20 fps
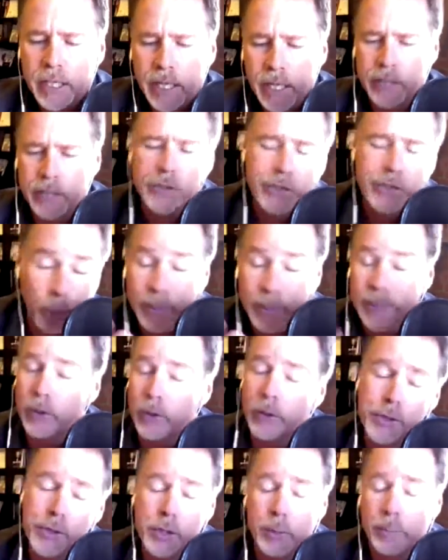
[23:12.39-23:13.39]
And so we
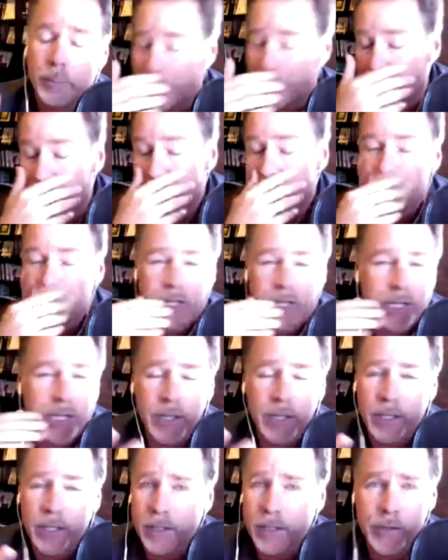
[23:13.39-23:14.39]
launched her book, and
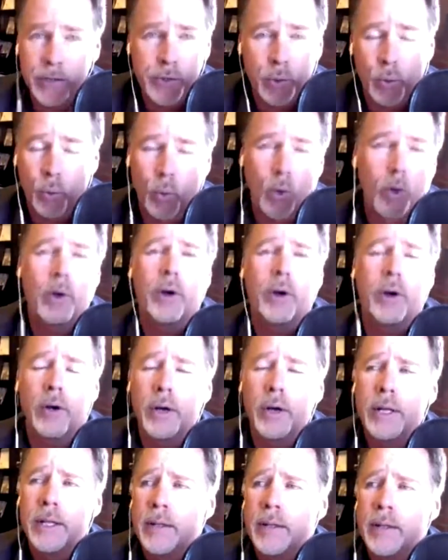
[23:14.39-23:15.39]
she is a
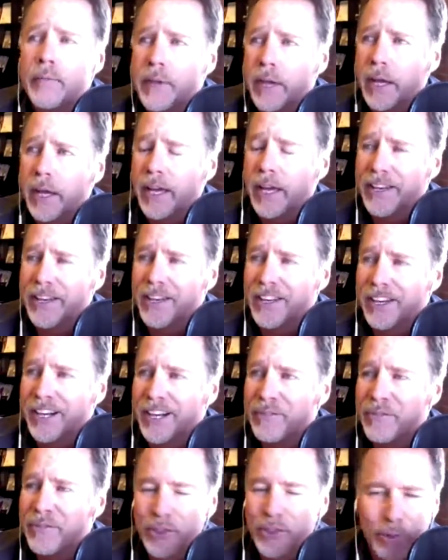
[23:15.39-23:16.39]
worker. And
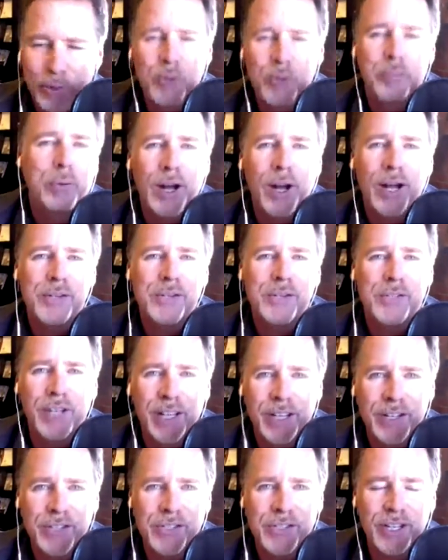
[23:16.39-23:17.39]
through the
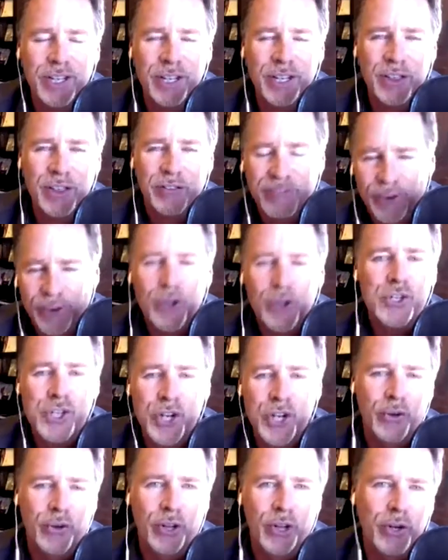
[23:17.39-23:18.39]
process, in the first
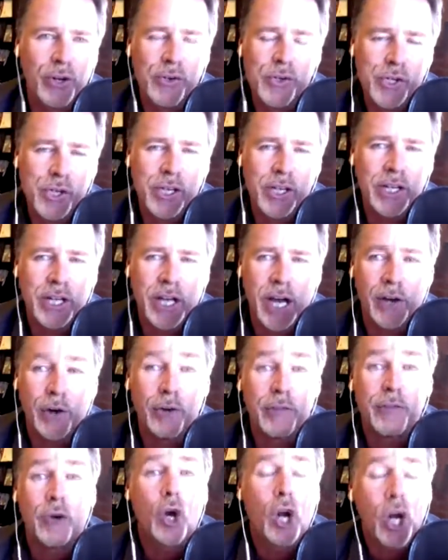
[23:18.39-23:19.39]
year alone, she got
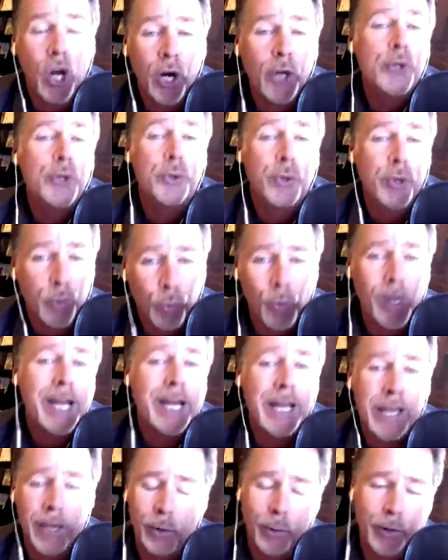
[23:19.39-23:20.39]
over 100
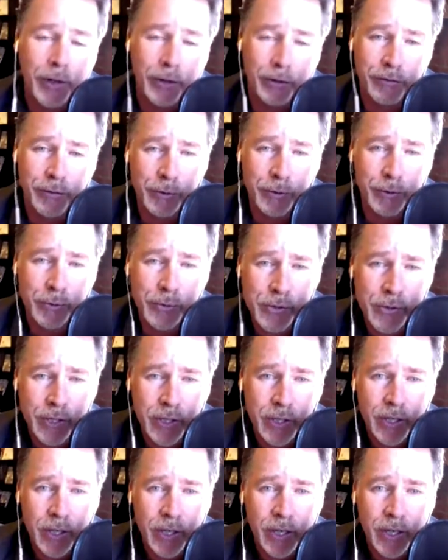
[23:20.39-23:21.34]
radio interviews.